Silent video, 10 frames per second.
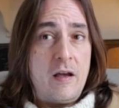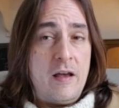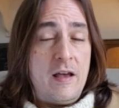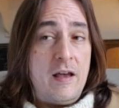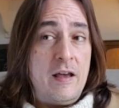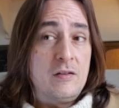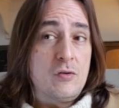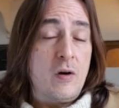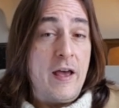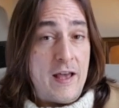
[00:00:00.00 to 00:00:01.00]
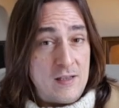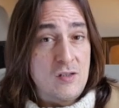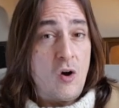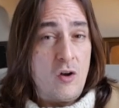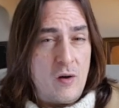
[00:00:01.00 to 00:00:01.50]
into a
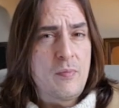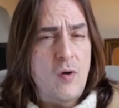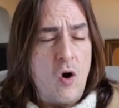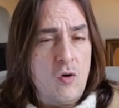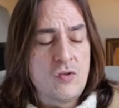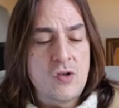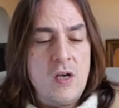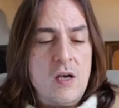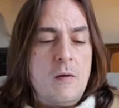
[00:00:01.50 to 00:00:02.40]
hands-on approach,